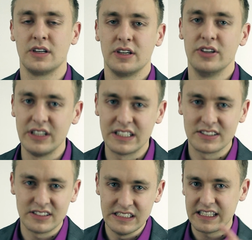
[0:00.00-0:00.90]
You need to
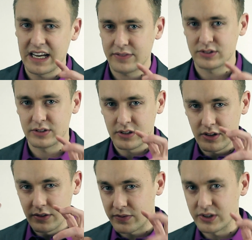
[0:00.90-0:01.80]
seek after
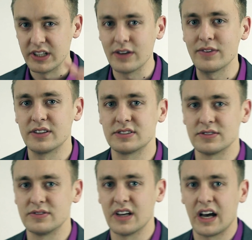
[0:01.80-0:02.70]
the forgiveness
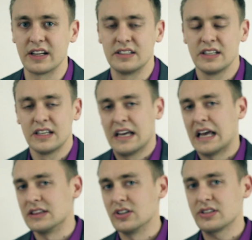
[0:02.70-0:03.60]
of God
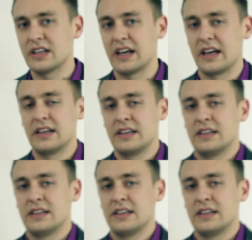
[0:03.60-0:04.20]
and look at